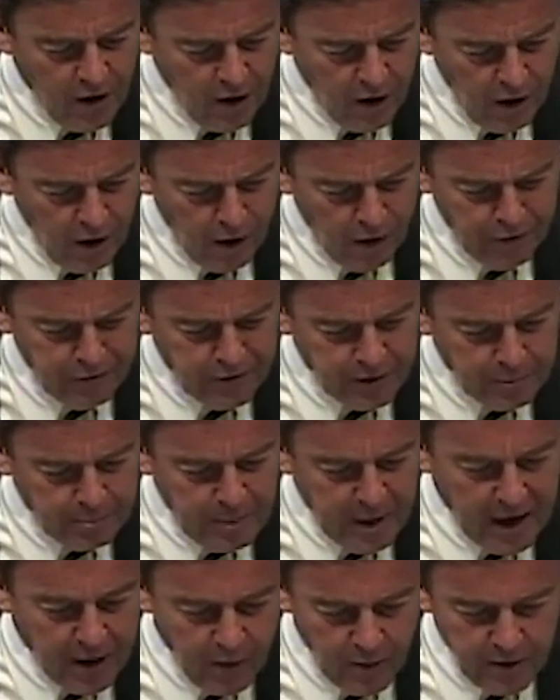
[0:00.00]
of the
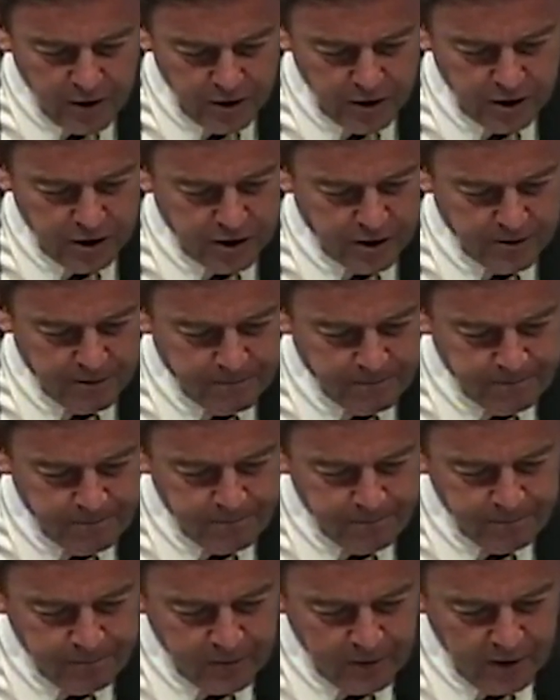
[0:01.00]
parents.
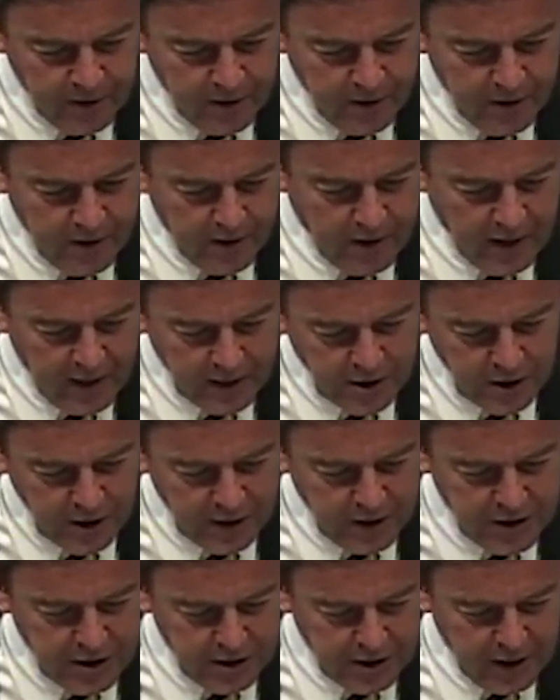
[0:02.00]
It
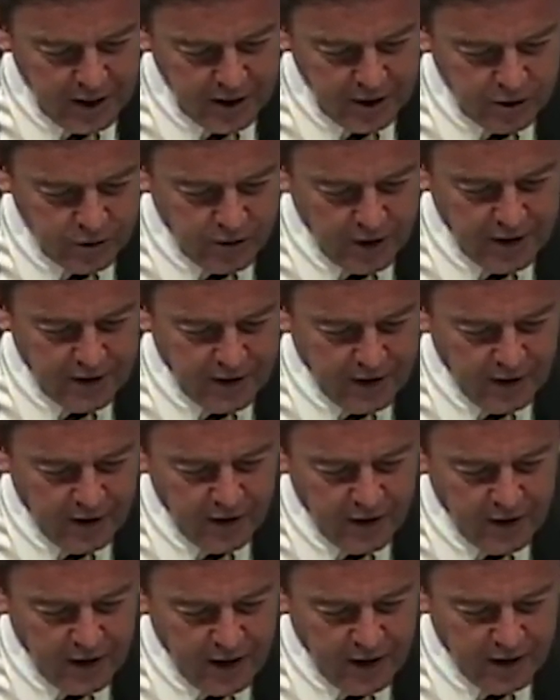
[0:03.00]
actually says right
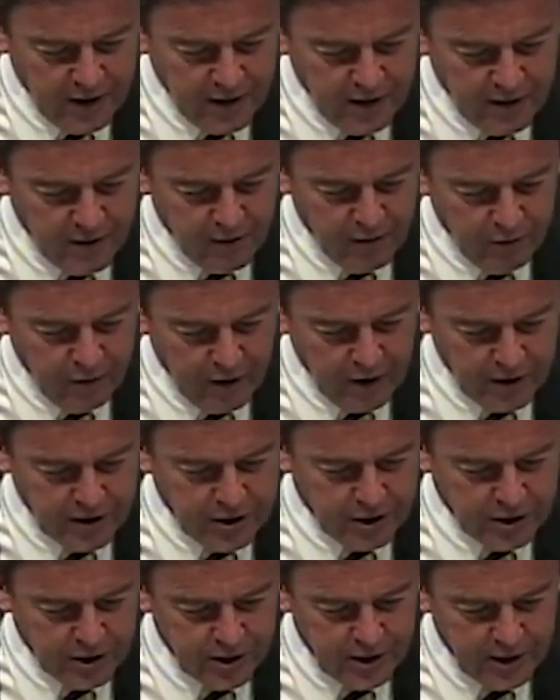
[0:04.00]
there in
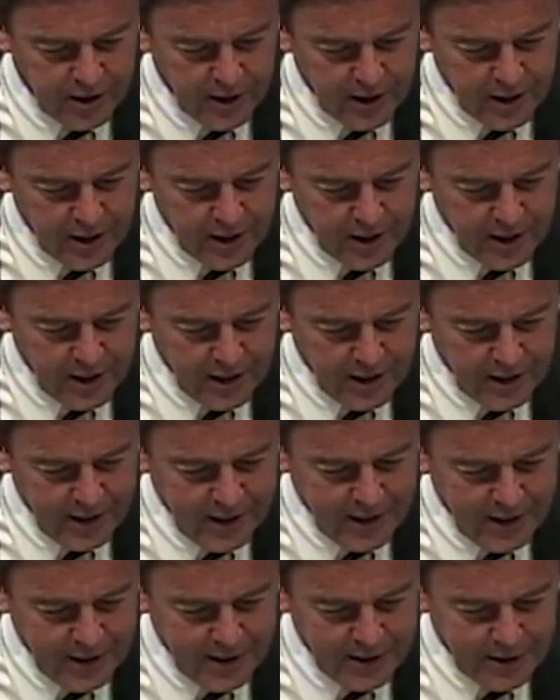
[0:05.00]
verse
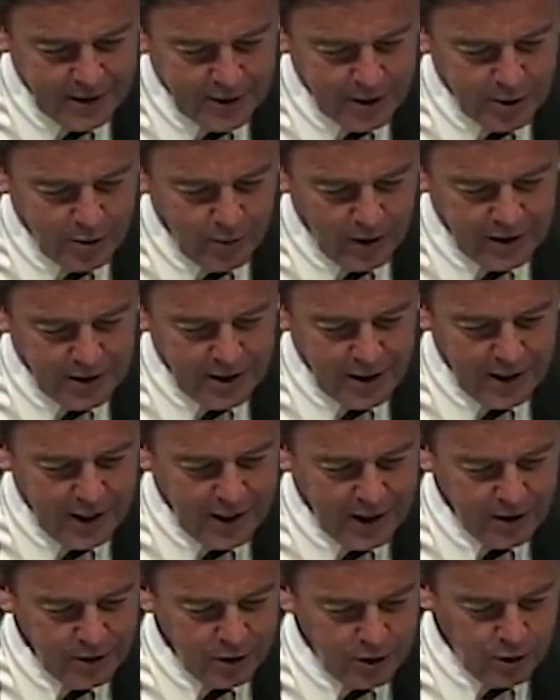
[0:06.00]
Uh,
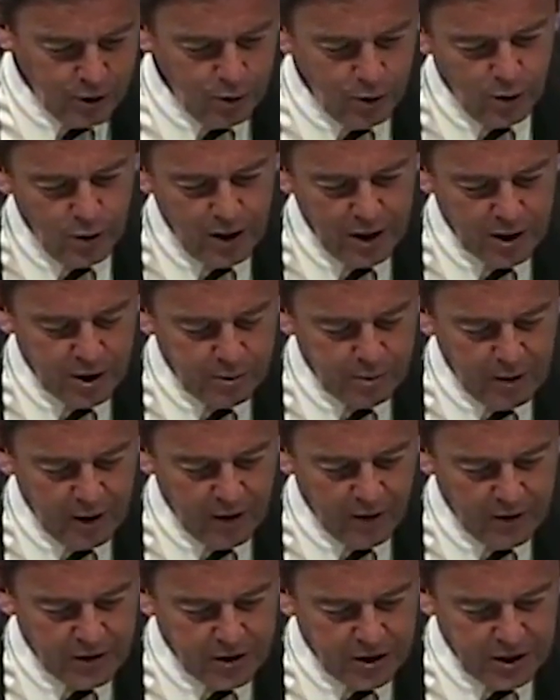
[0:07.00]
twenty-two, his
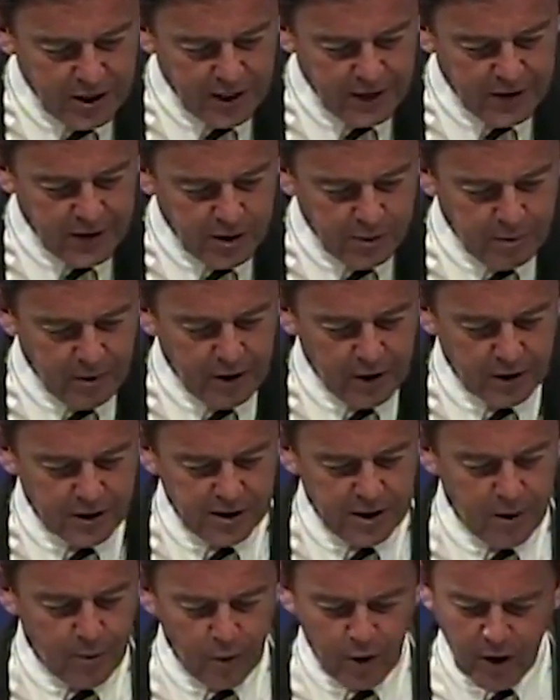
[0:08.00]
parents said this because
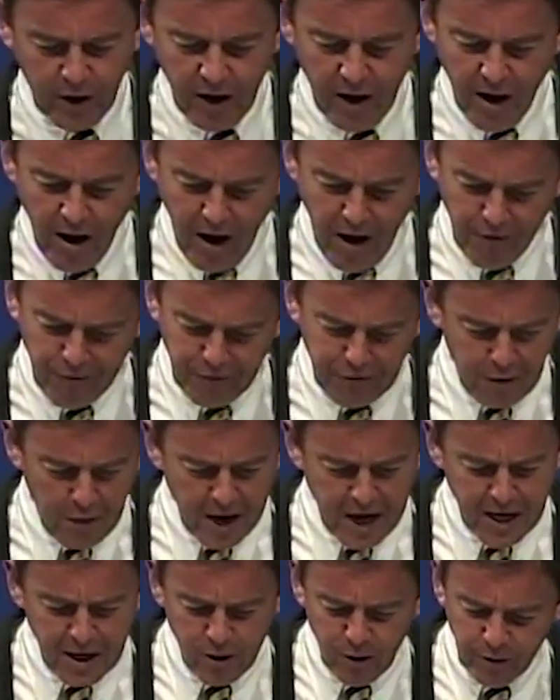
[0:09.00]
they were
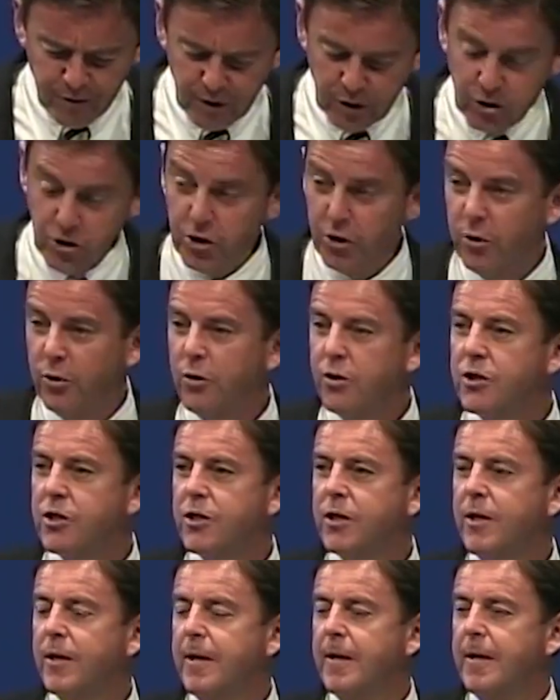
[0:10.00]
afraid of the Jews.